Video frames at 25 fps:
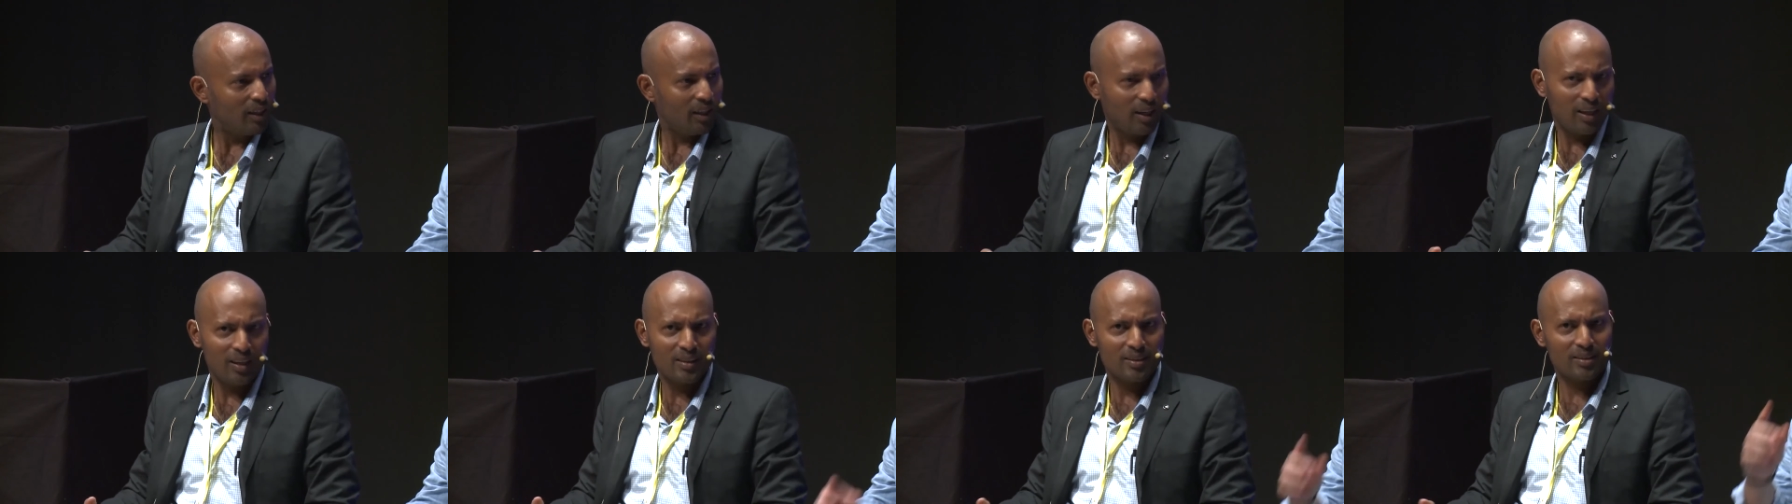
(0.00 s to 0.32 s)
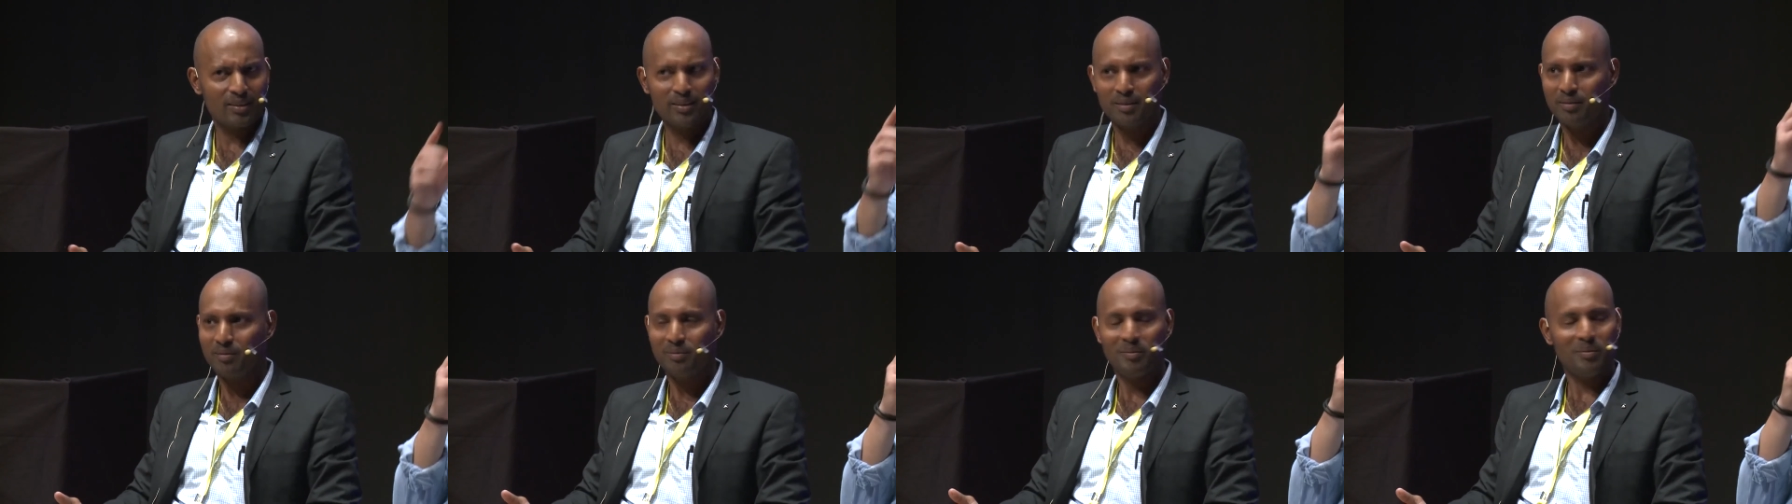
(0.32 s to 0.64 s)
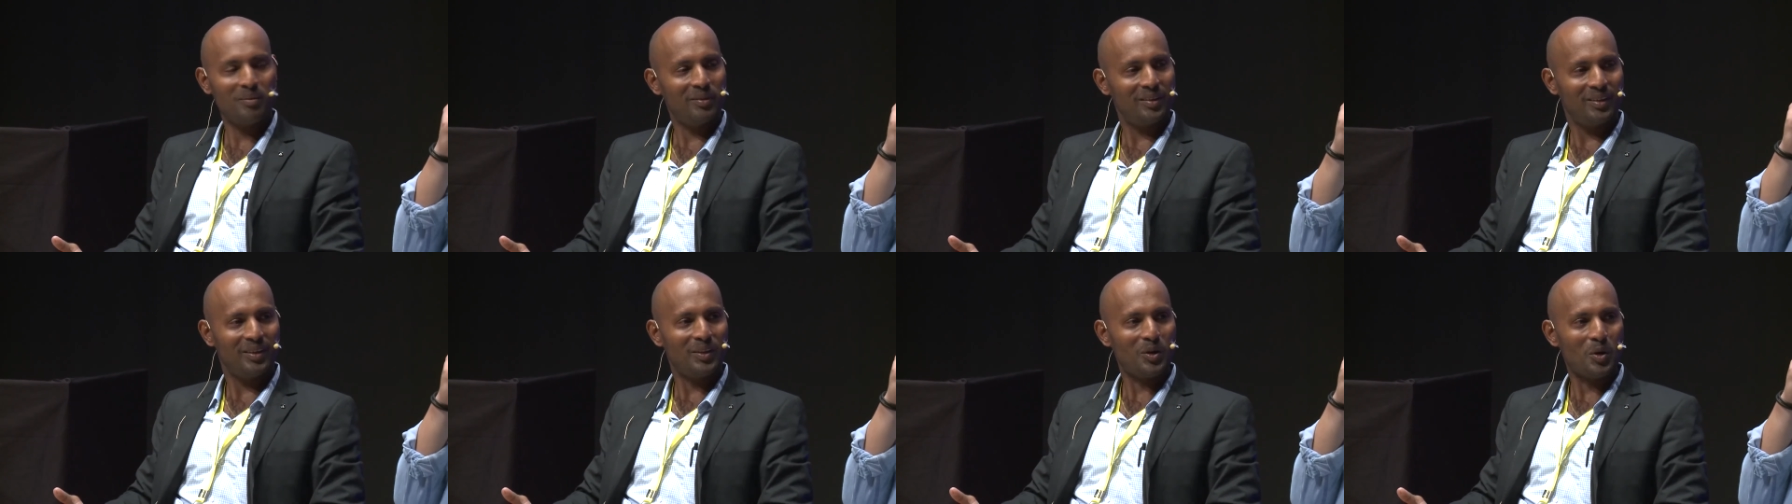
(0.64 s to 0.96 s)
I said,
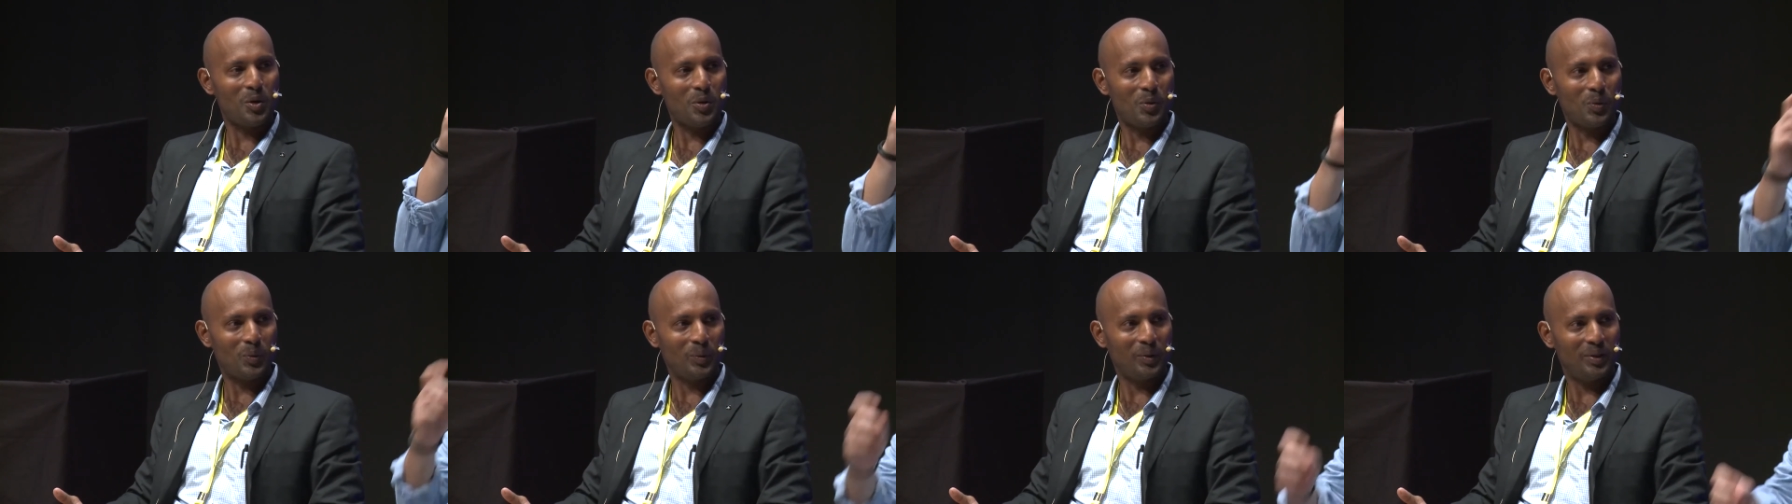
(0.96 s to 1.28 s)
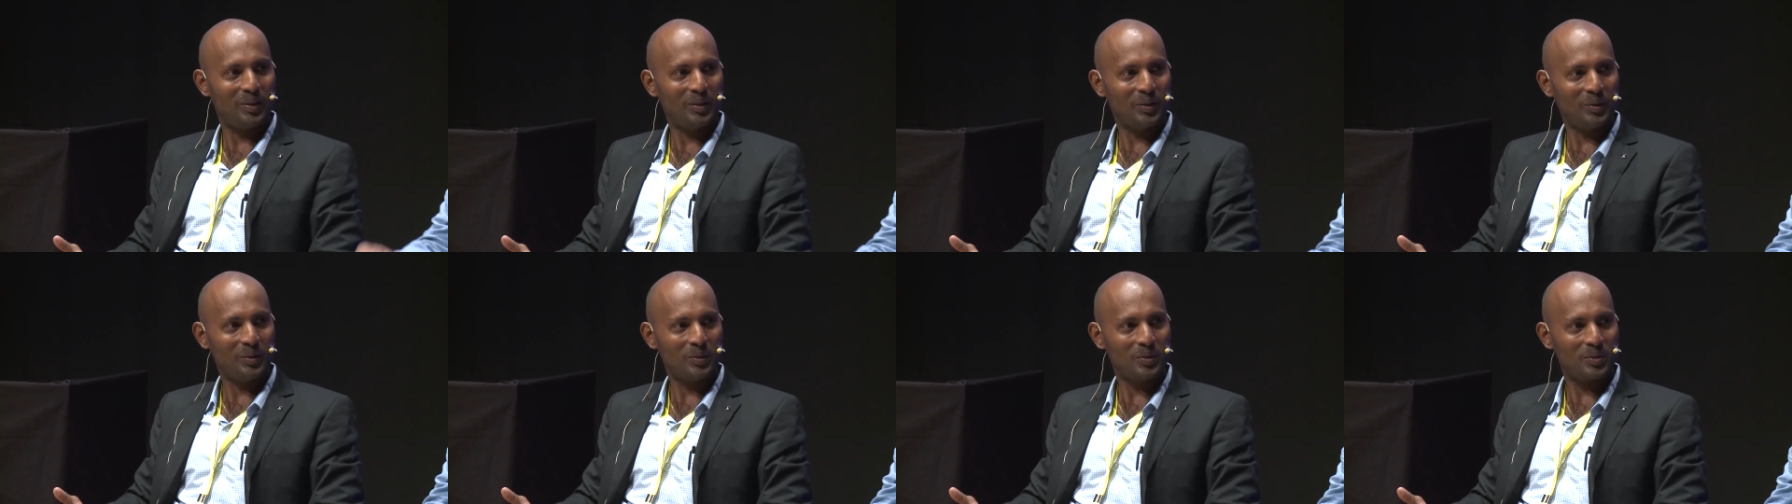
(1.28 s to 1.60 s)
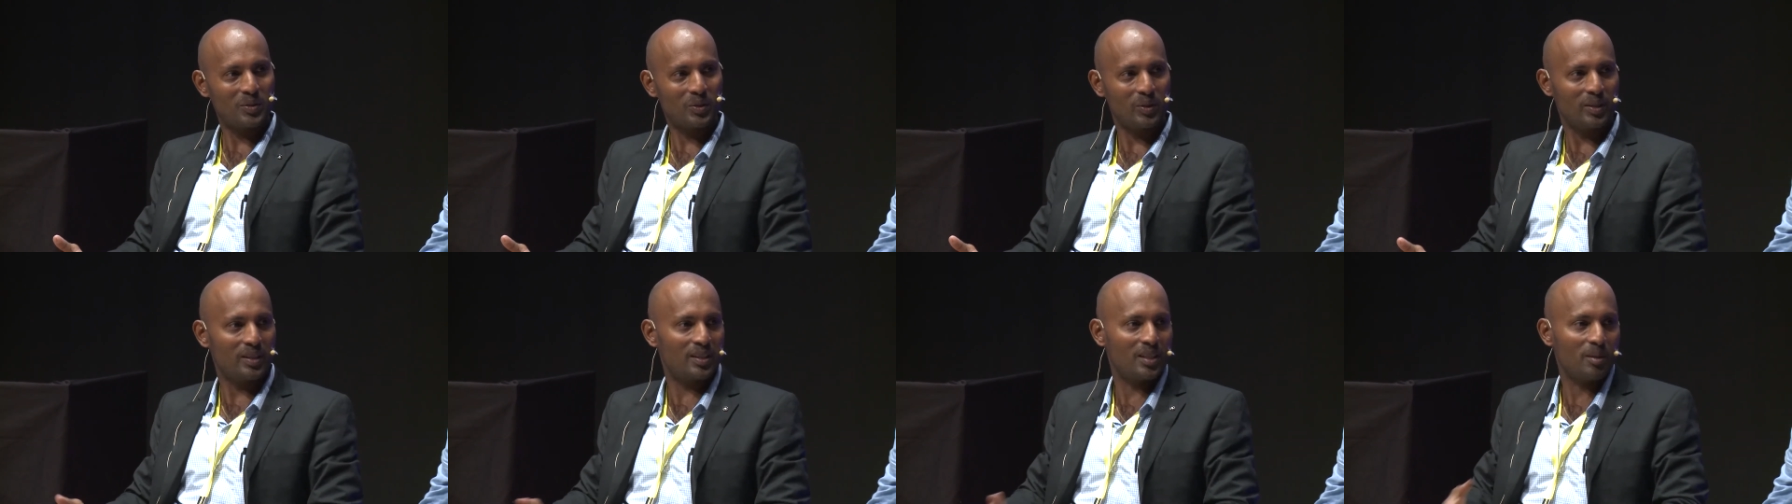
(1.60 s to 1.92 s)
no,
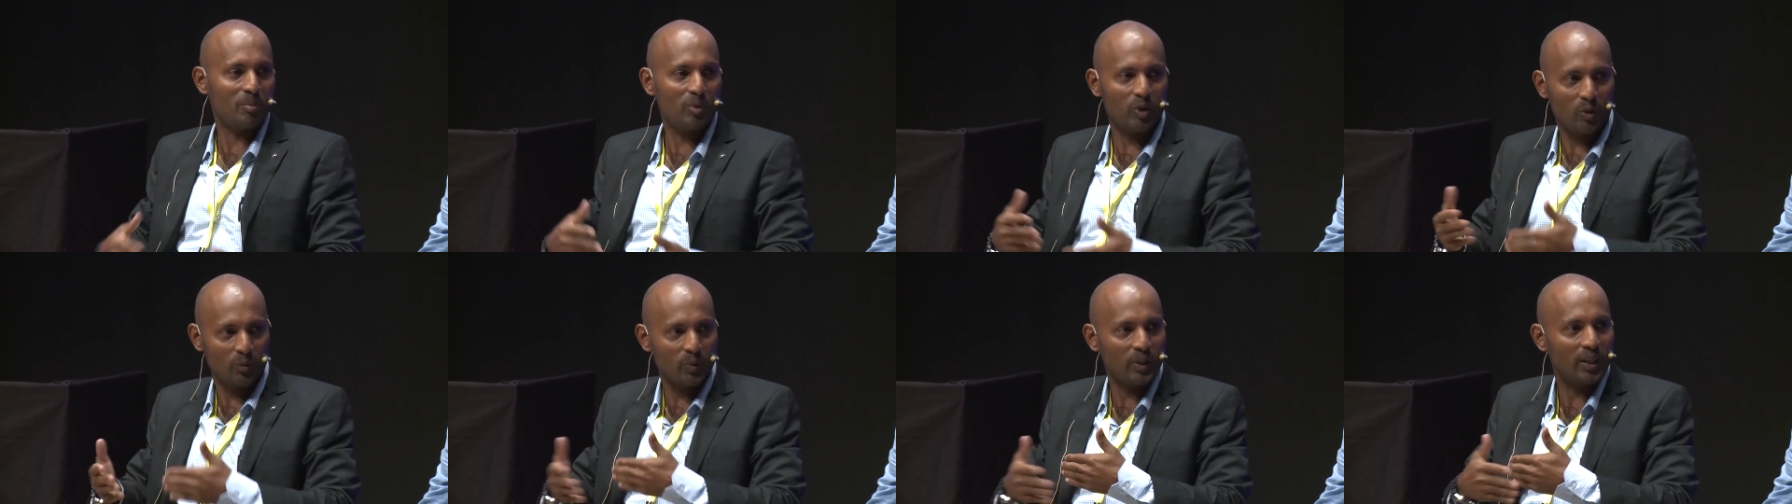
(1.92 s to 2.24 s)
so it's about,